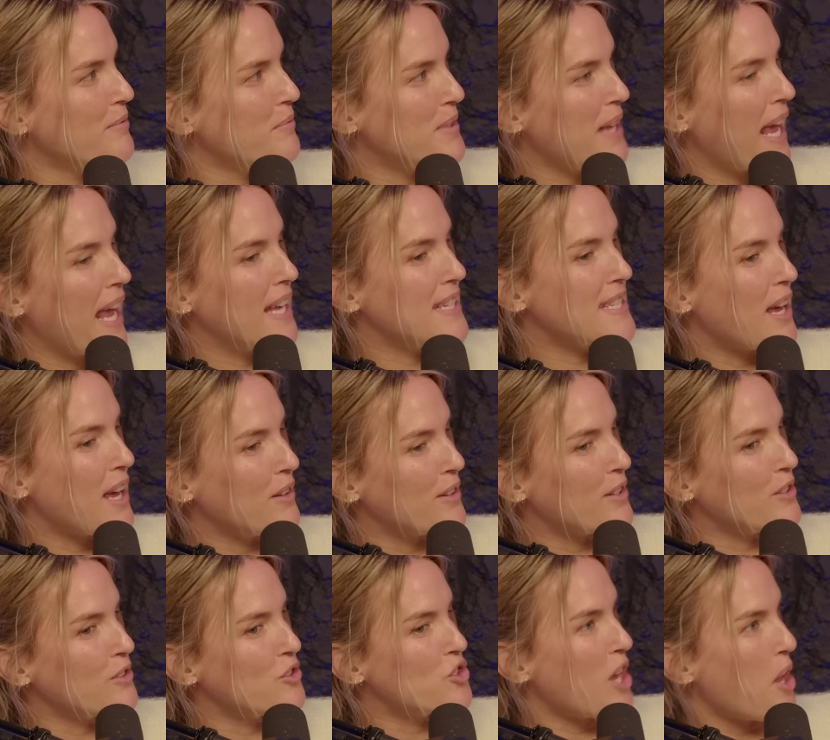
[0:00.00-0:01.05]
Ooh. hand out
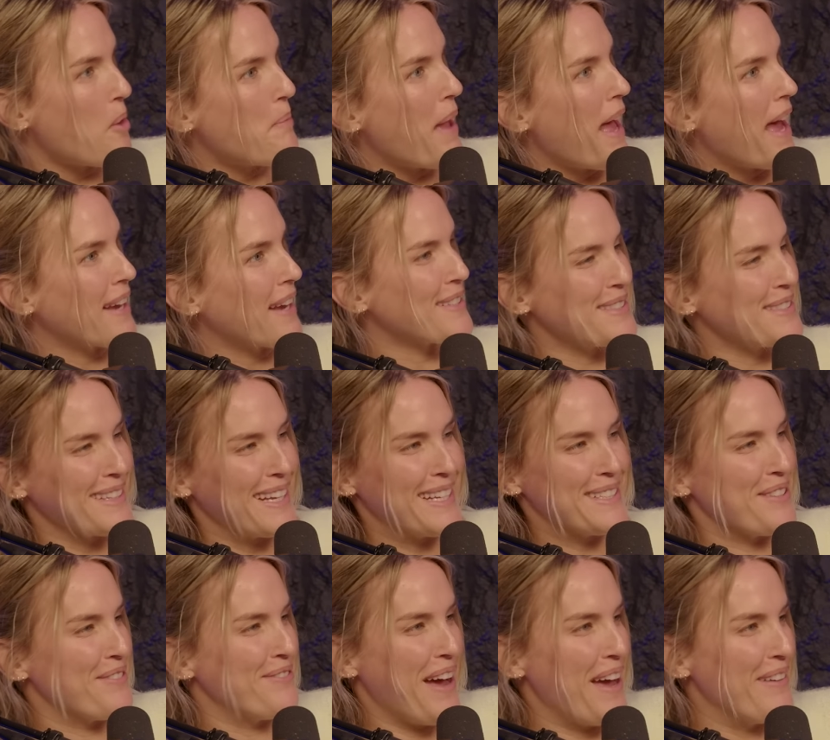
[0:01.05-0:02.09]
little gel packs. It's
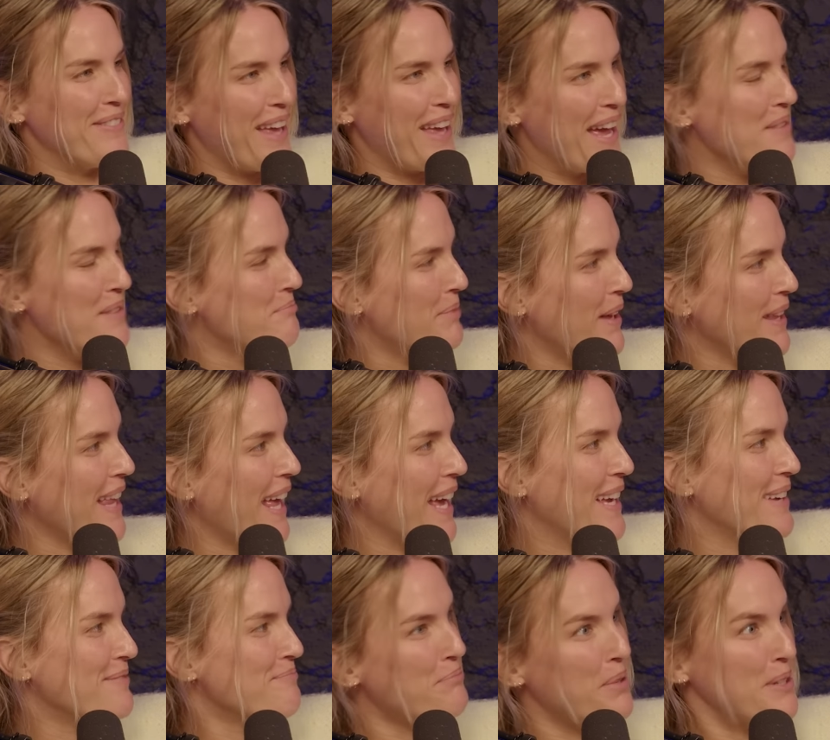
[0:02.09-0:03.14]
a 5K, but like
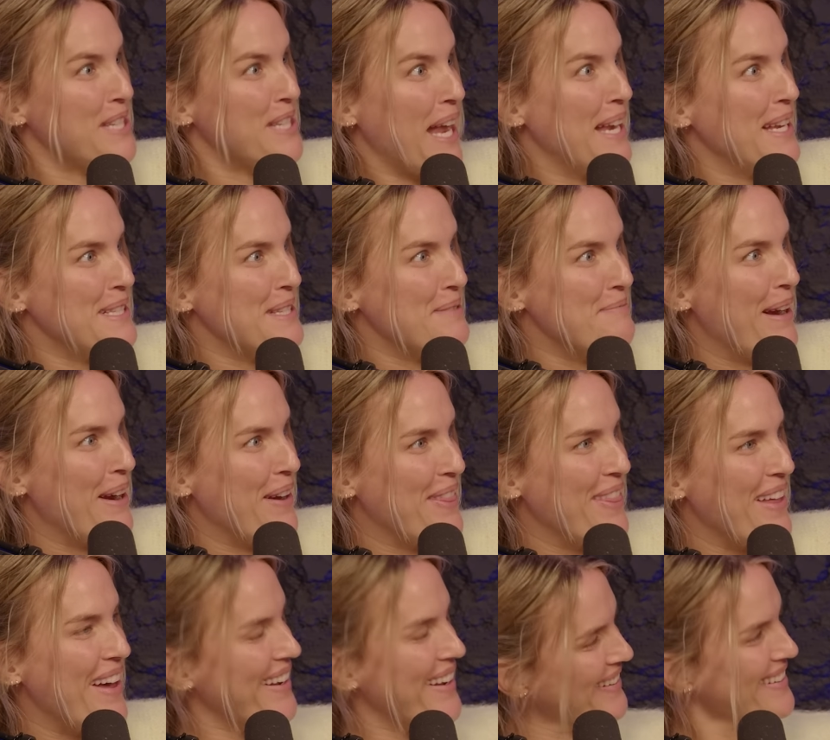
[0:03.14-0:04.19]
yes, pretend yeah. it's a
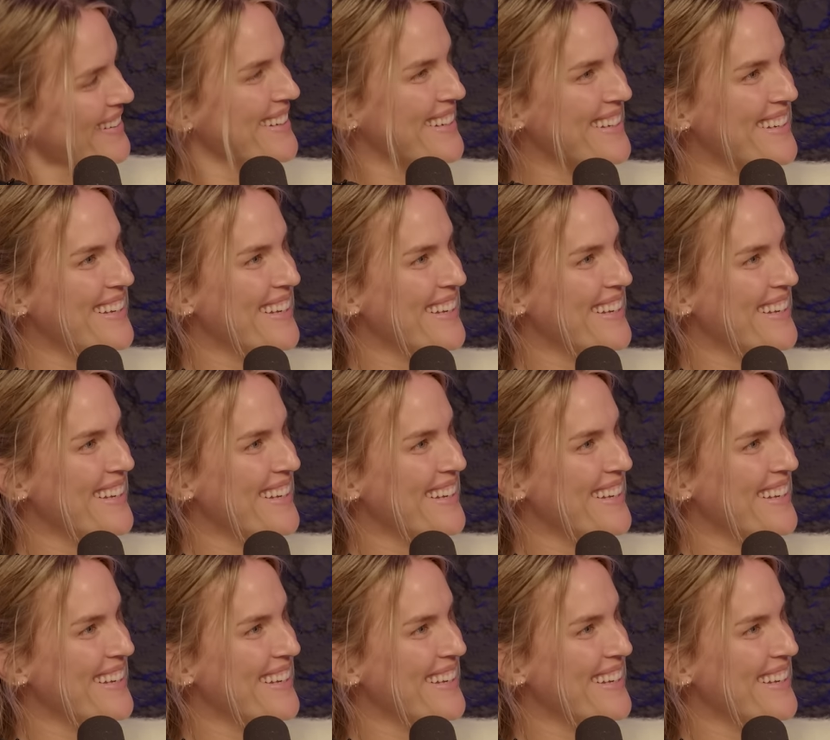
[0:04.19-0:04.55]
marathon. No, those are